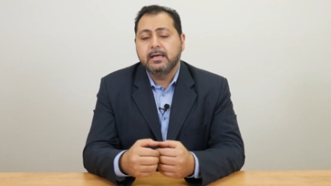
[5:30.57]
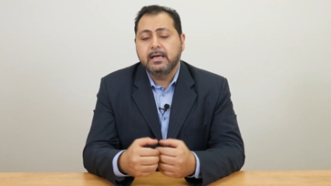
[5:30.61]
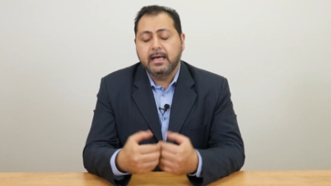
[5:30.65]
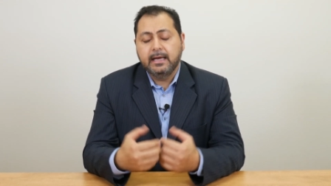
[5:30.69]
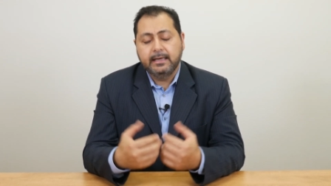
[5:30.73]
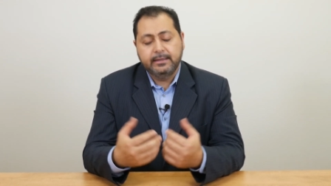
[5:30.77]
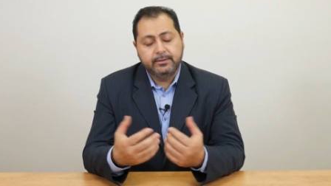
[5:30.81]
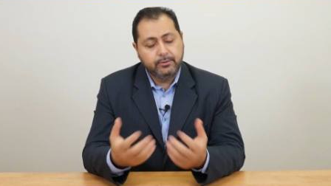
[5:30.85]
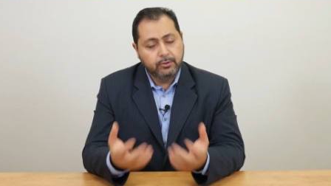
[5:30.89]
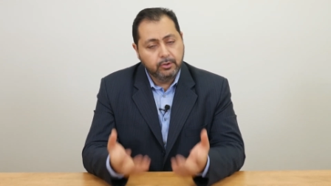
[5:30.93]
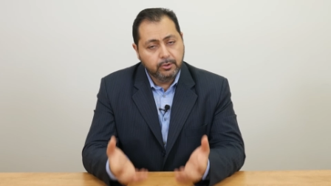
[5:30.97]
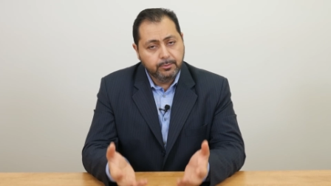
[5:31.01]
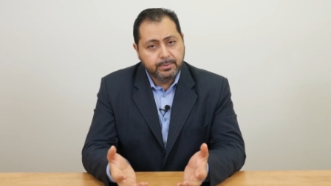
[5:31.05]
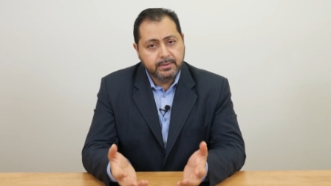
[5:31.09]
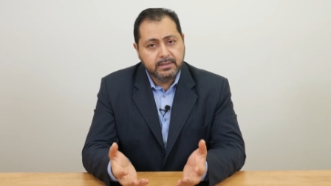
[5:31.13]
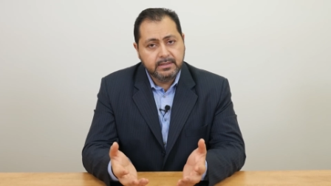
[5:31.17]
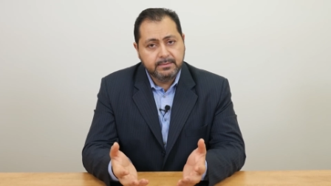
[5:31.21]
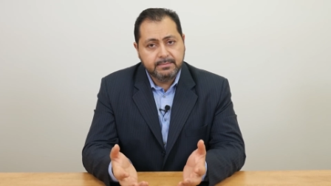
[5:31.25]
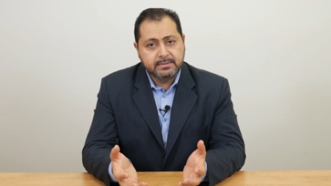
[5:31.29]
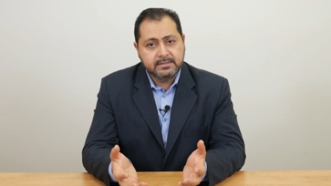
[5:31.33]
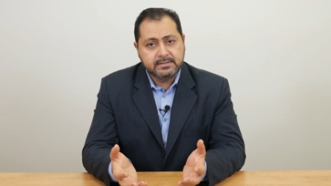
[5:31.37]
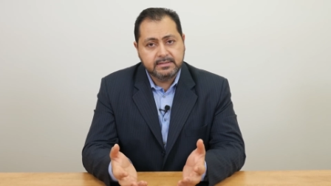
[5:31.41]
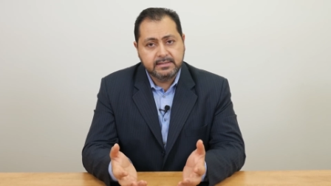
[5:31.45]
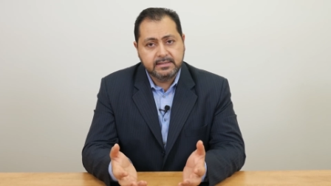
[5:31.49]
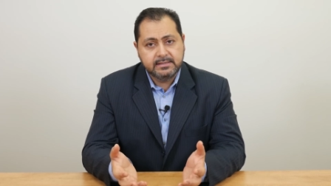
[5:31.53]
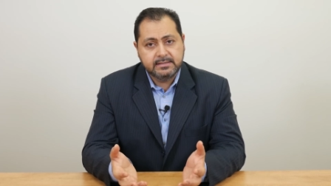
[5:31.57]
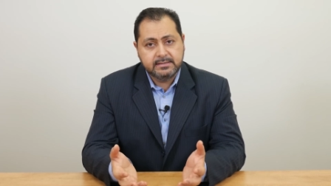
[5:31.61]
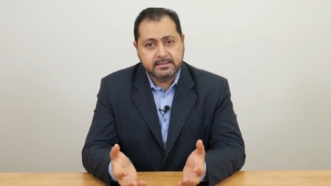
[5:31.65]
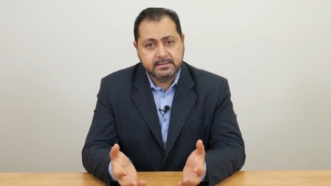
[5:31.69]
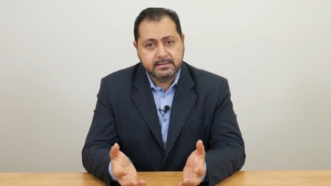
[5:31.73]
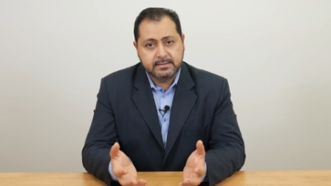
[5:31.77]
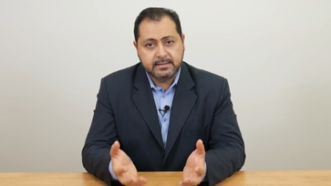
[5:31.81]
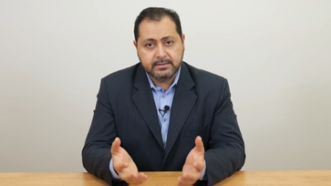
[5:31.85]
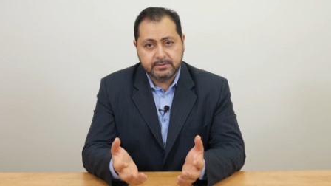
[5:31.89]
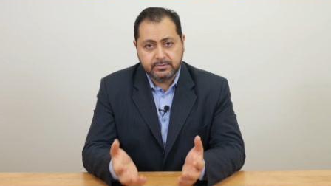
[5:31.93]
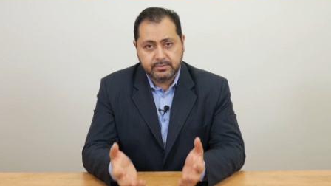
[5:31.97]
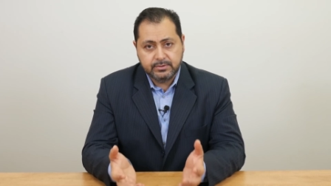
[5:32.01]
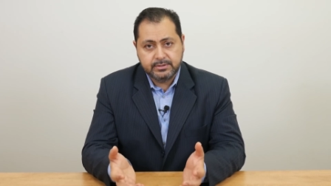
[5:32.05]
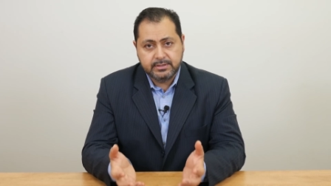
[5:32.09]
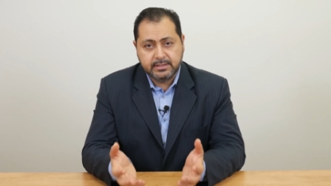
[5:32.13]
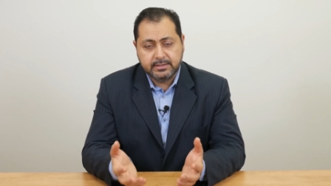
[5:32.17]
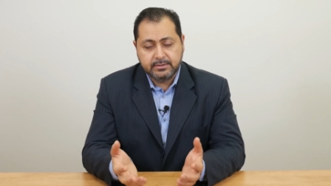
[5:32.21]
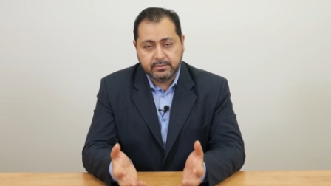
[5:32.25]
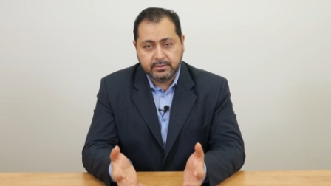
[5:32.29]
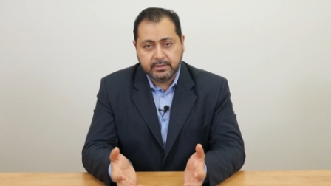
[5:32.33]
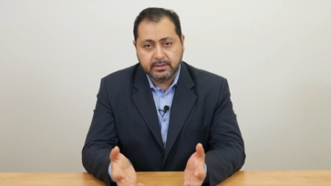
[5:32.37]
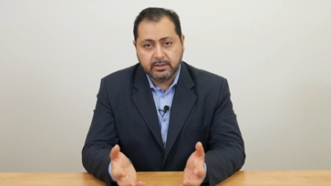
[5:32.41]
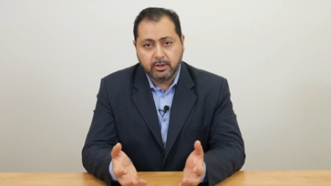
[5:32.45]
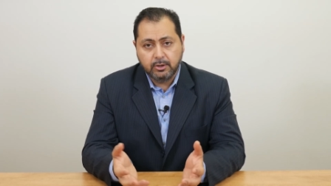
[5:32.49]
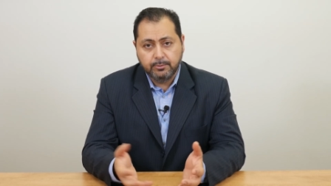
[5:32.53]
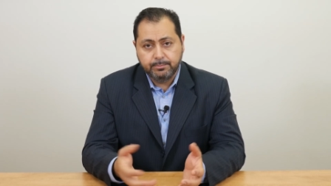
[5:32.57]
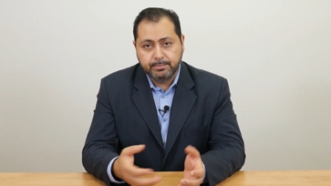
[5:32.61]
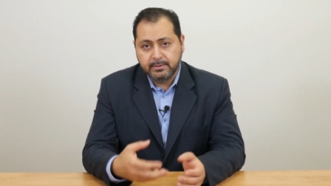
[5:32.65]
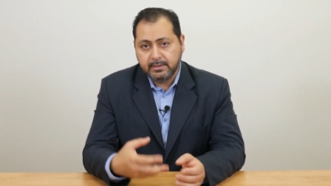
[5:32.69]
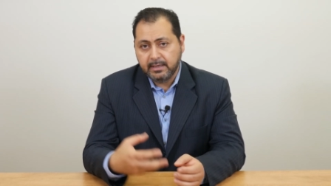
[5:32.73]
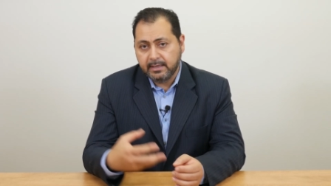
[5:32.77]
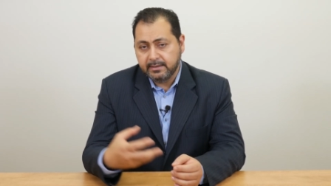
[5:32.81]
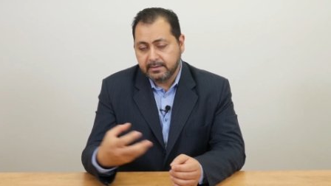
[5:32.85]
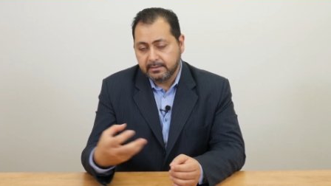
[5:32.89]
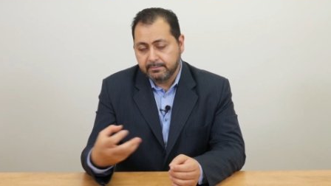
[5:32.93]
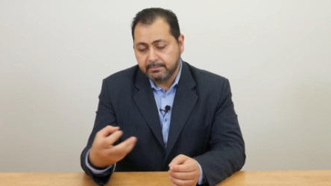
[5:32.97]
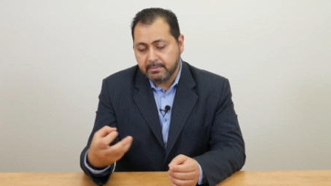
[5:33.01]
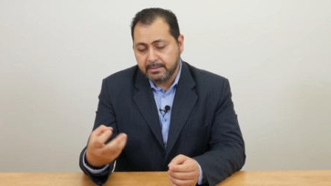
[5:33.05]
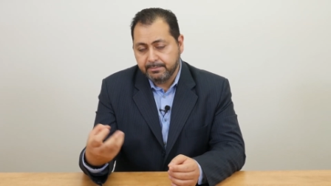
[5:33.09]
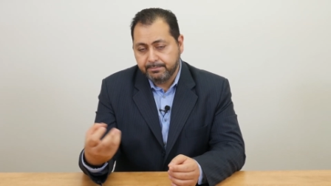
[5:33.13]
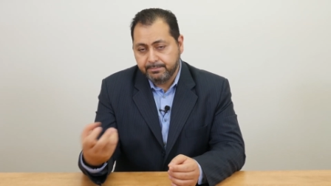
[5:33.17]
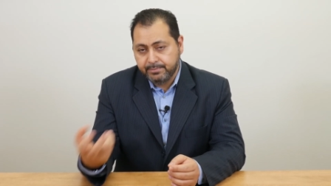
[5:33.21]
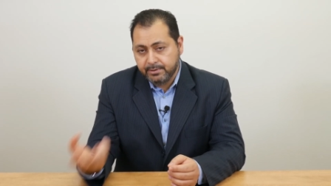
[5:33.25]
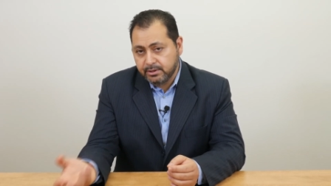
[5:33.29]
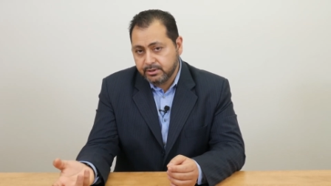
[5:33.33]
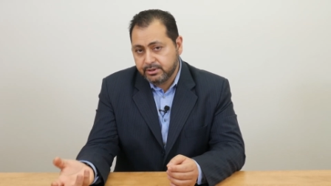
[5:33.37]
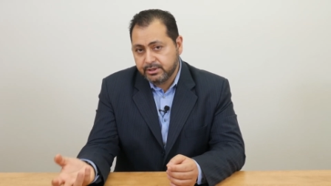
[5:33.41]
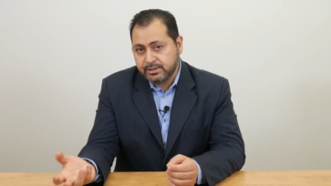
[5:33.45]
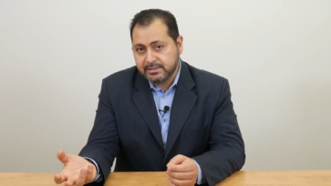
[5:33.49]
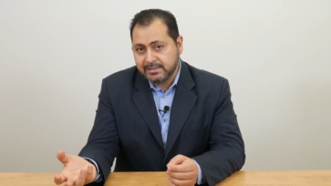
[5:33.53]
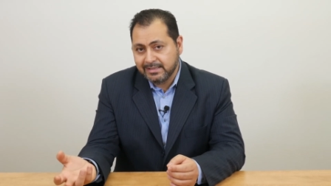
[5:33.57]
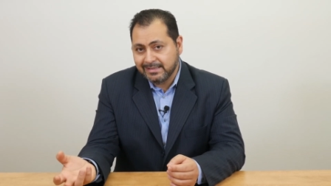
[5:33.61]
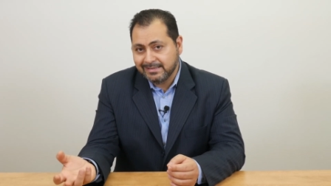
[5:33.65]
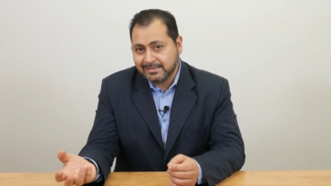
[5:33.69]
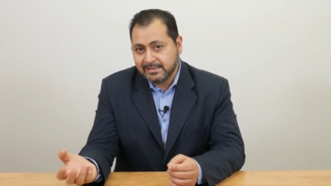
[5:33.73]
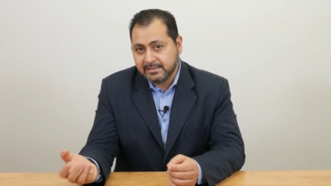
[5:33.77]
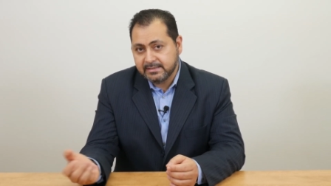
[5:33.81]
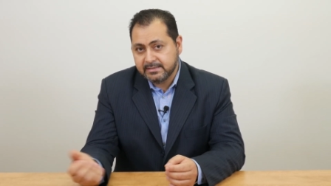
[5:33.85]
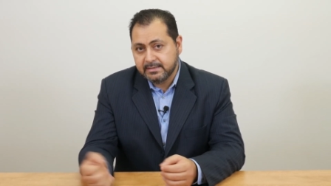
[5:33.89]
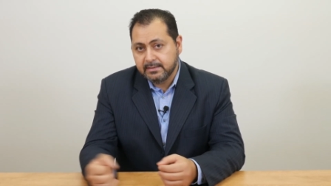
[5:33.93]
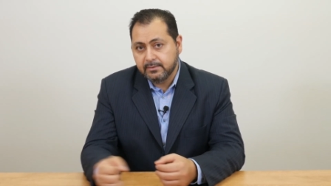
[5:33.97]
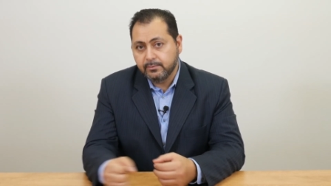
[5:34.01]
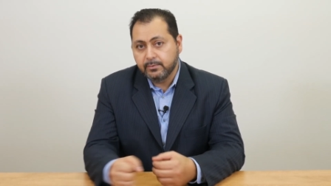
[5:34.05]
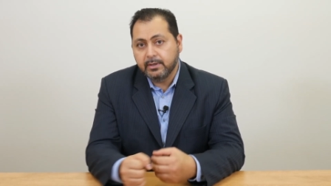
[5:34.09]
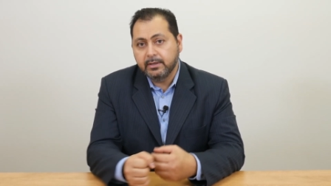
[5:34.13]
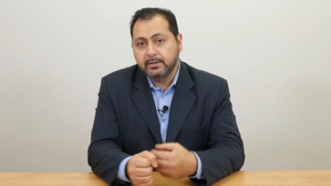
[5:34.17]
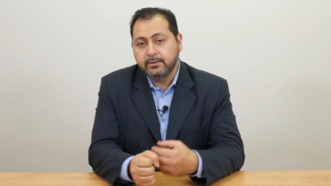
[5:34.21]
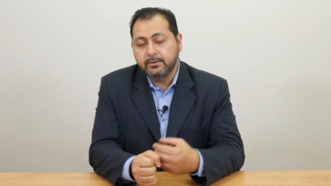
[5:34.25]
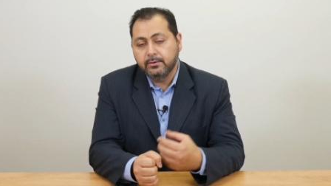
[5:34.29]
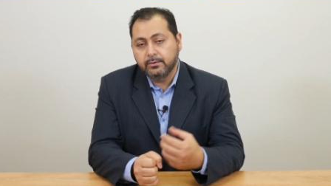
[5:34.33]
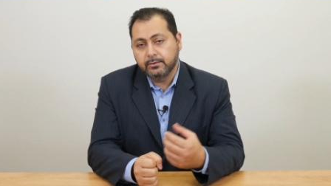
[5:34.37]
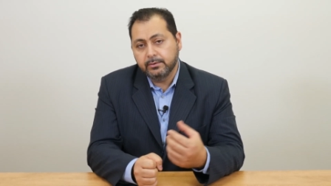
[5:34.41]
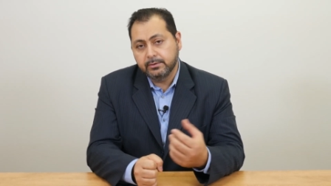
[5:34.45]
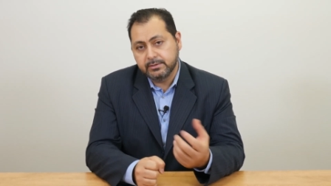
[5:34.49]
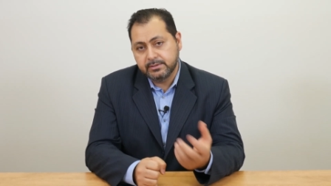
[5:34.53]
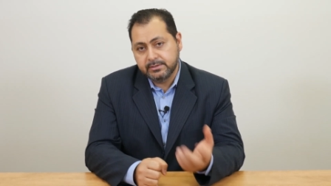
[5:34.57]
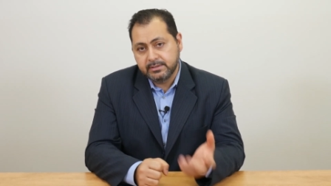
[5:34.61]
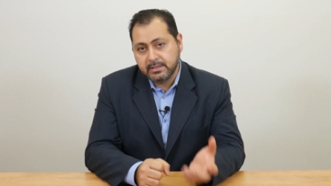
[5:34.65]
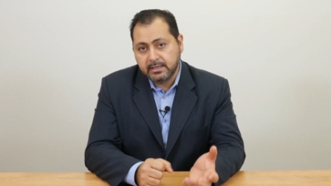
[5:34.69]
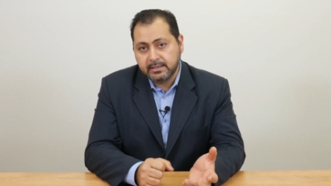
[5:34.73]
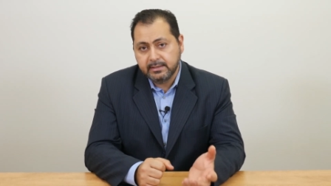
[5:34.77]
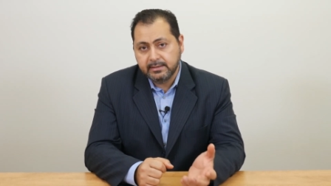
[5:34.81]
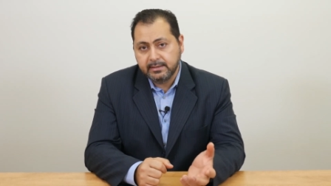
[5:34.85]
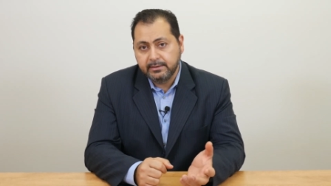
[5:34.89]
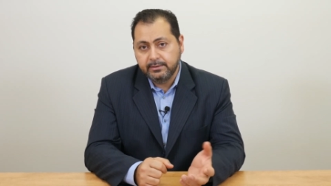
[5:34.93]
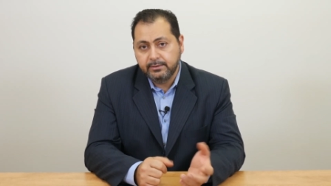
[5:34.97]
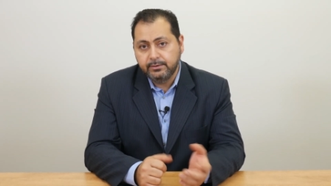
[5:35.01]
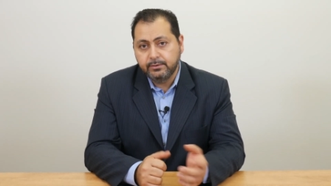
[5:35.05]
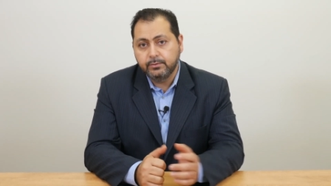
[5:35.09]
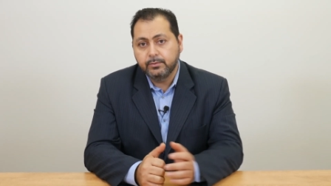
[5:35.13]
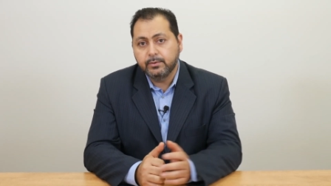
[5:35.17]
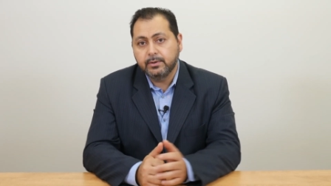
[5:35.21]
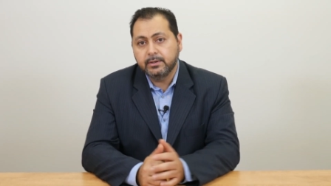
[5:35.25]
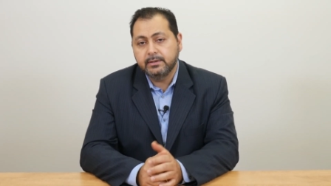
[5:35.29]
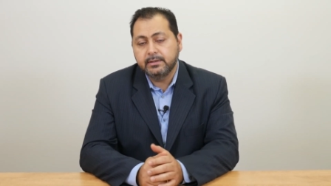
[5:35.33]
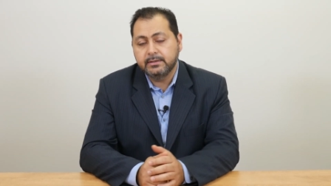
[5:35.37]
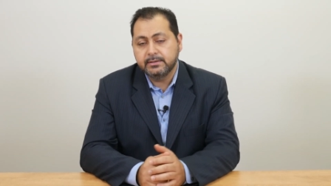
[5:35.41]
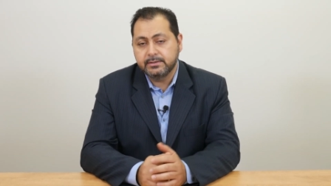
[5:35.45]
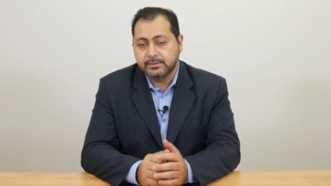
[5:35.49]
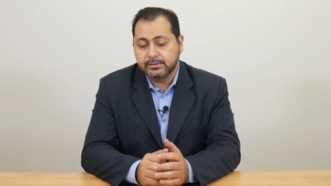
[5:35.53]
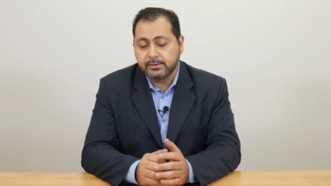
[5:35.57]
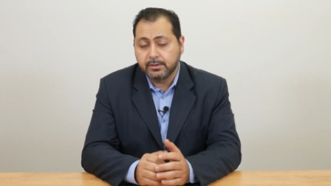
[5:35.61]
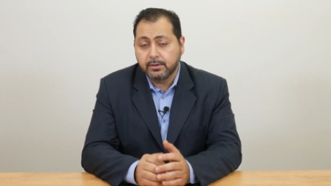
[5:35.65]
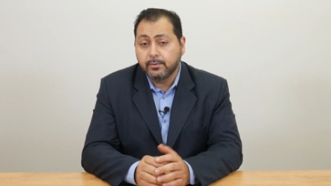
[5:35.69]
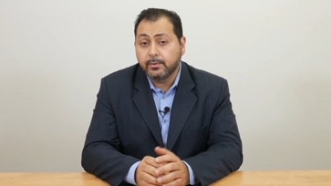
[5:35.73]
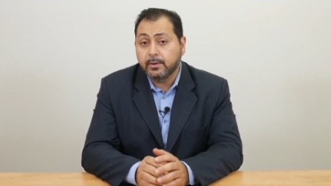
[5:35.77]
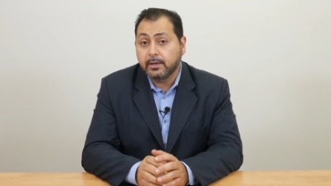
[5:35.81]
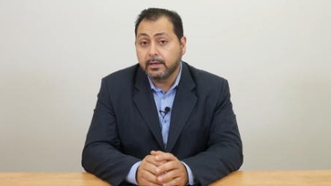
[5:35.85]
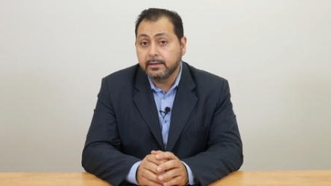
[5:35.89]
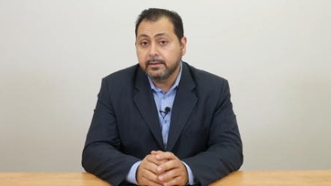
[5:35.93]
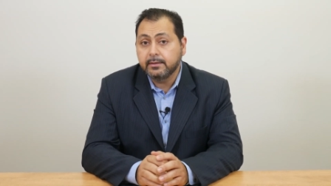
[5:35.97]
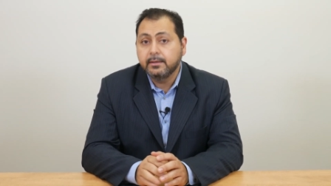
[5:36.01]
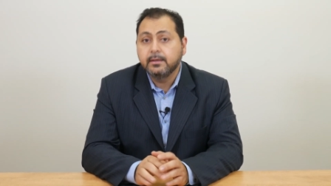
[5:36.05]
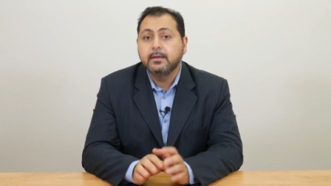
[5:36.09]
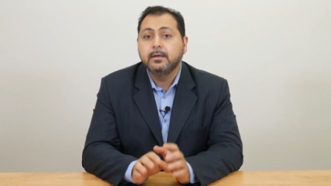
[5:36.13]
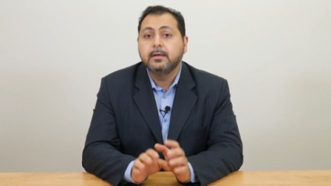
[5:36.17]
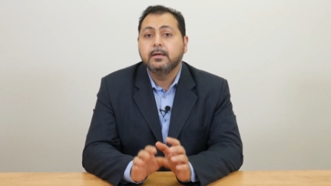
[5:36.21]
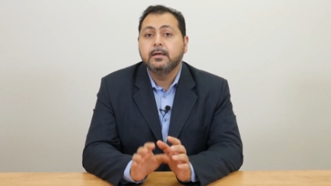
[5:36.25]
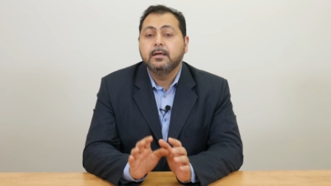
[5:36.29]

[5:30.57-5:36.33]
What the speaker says: and you open the business that you said you're going to open either by purchasing existing one or starting a new one and so on,